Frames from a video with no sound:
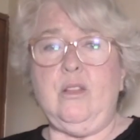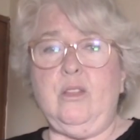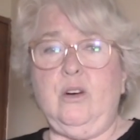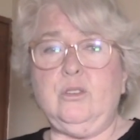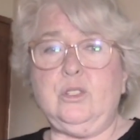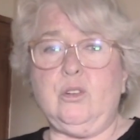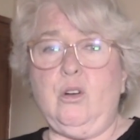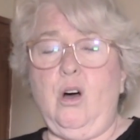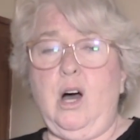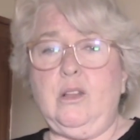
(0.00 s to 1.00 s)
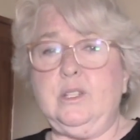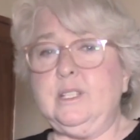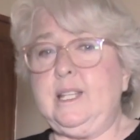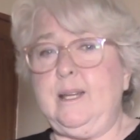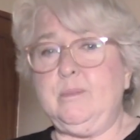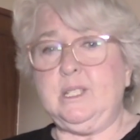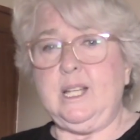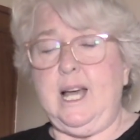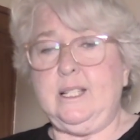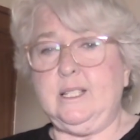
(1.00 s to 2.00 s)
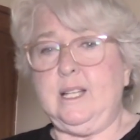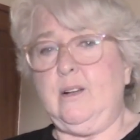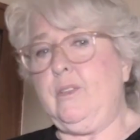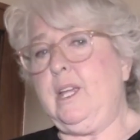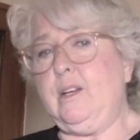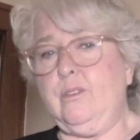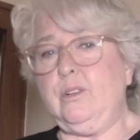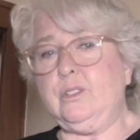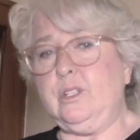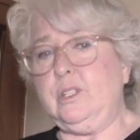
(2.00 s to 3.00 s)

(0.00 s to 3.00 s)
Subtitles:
Those are all the same size down there. Those are